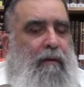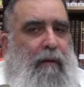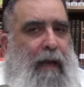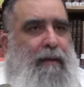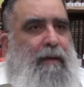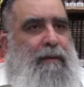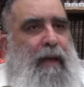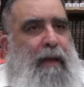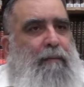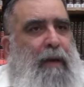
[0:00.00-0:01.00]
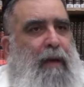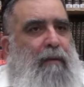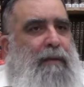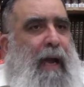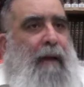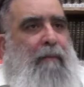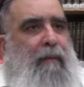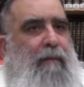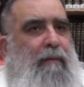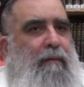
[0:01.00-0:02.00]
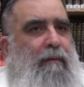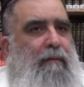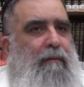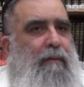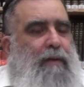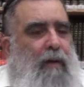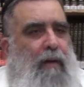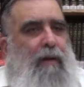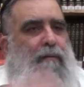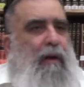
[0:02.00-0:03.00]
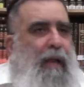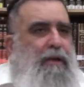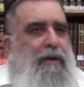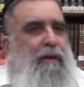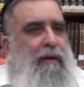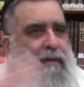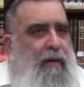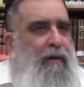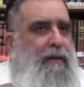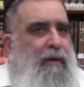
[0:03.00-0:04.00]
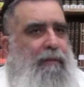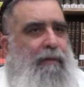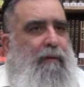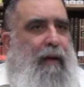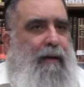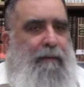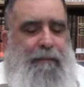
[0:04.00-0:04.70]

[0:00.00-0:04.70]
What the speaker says: Light is not beyond time. It's all in relation and so on and so forth, right?